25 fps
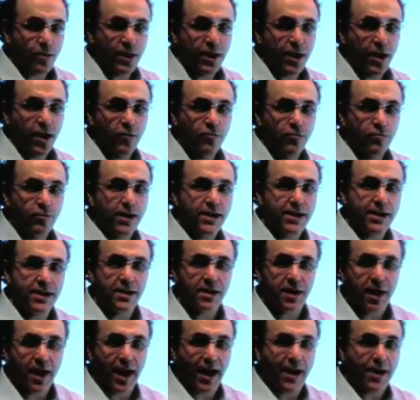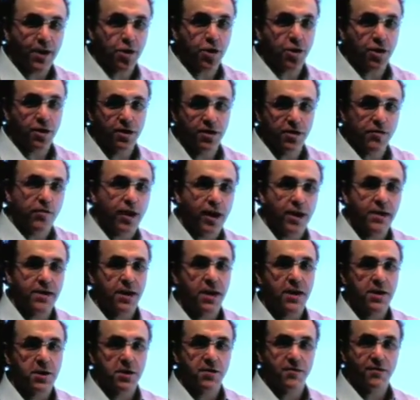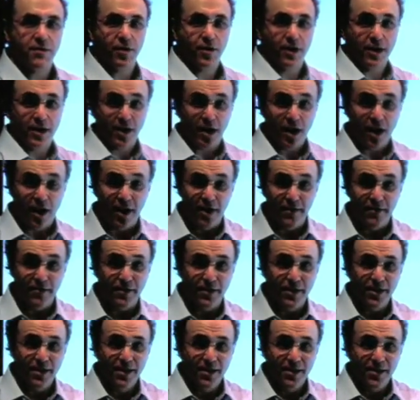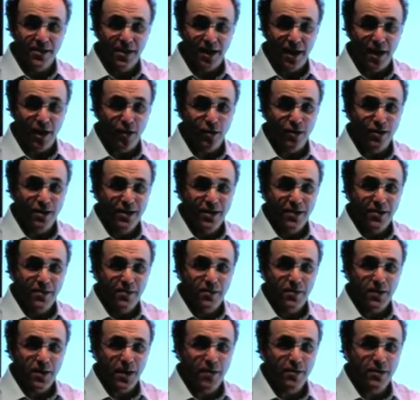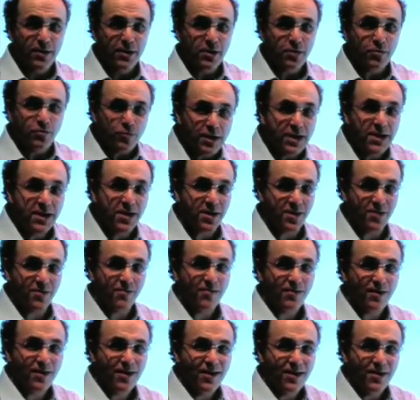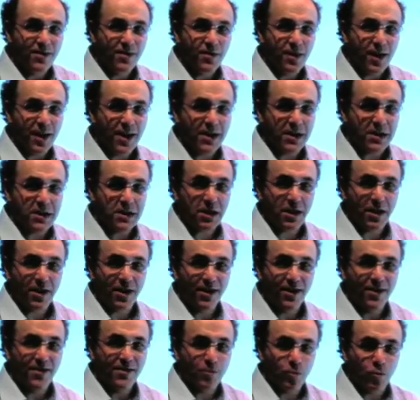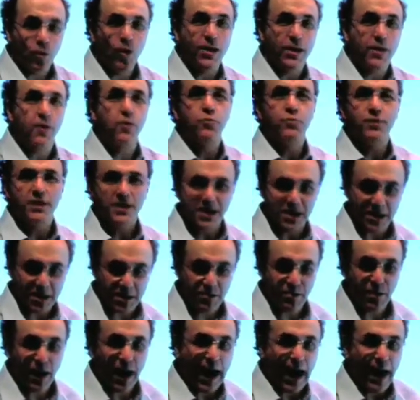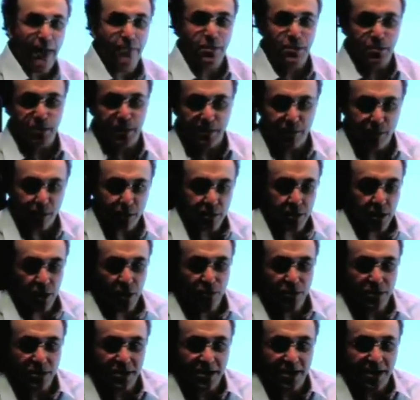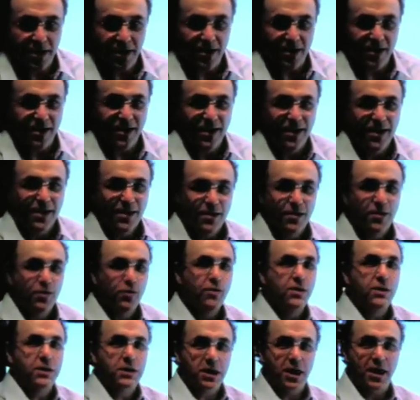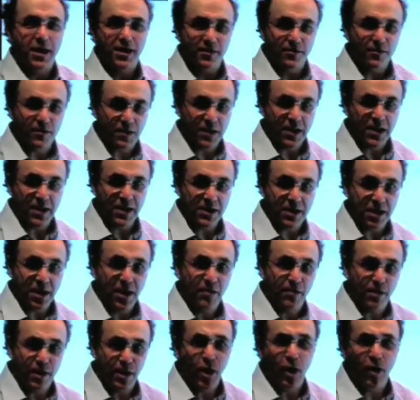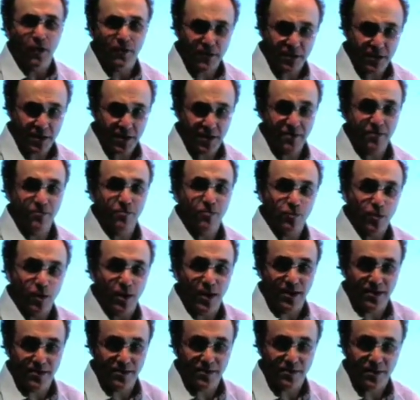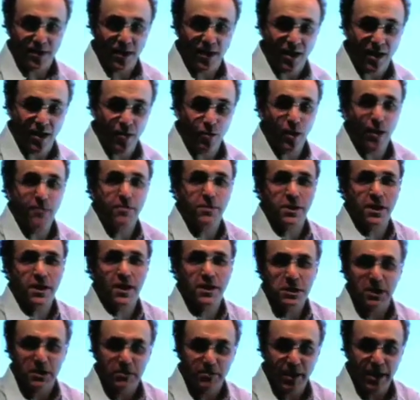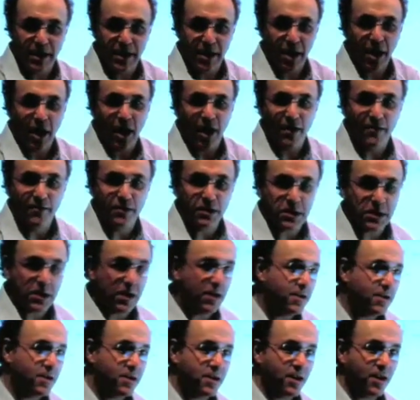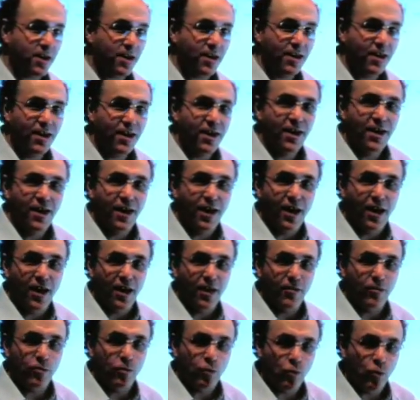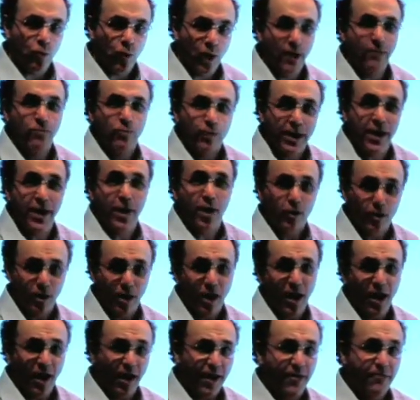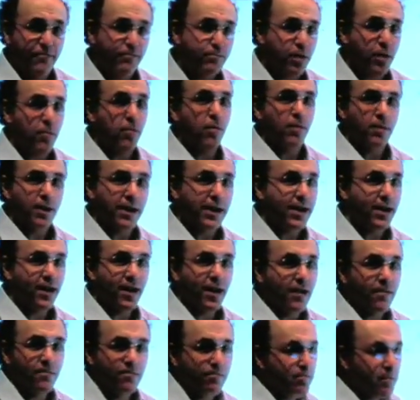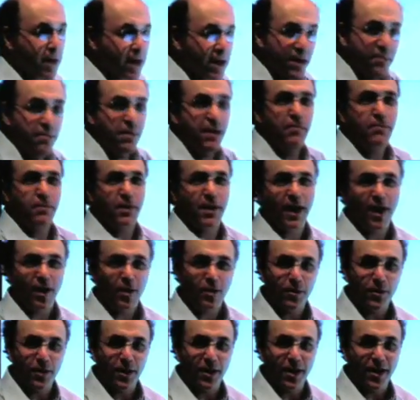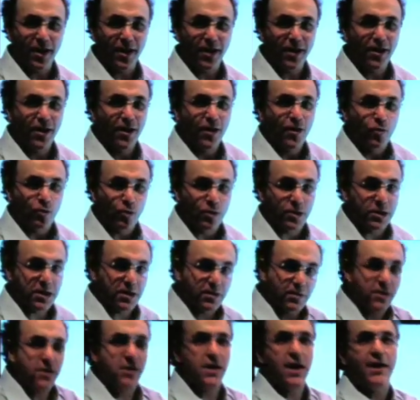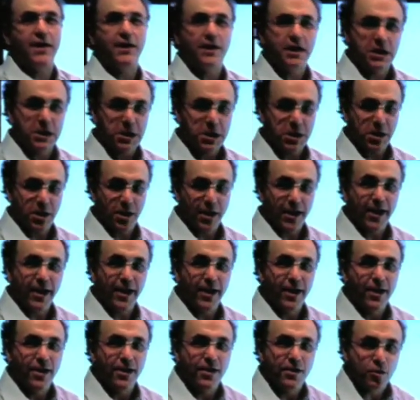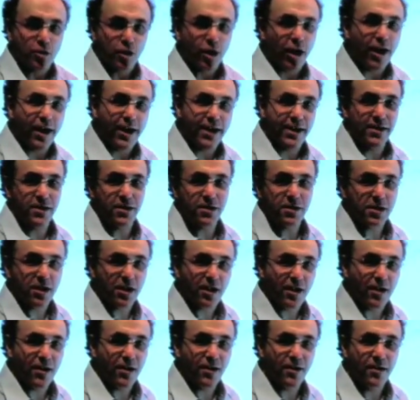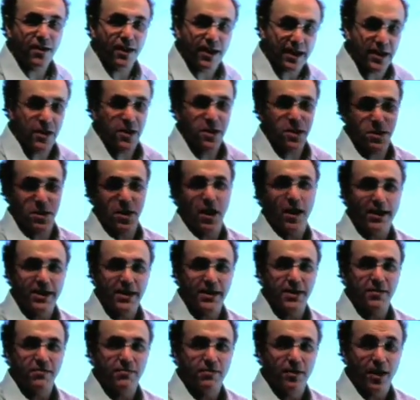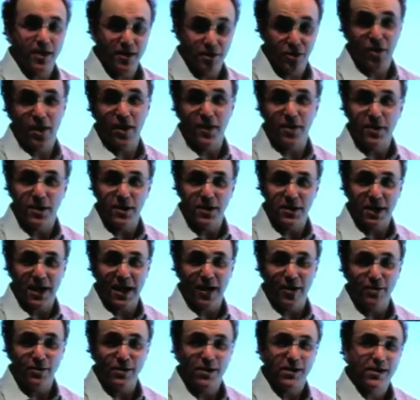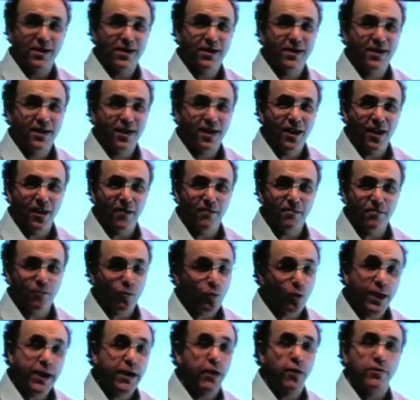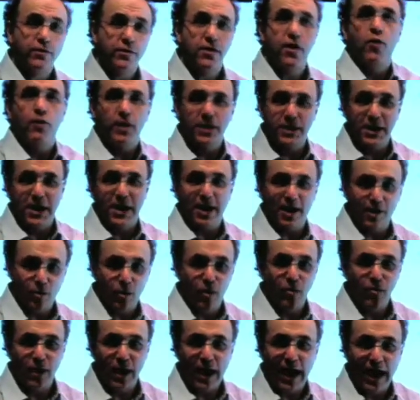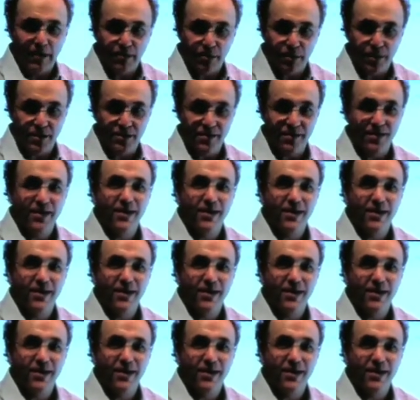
are ready to actually do our test of going live. Now, there is a reason that uh, one of the reasons perhaps people don't uh, do this kind of thing terribly often when uh, websites are made live is that uh, uh, when we go live, probably many people out there will simultaneously try and uh, hit the site and try things out. Um, we don't know exactly what will happen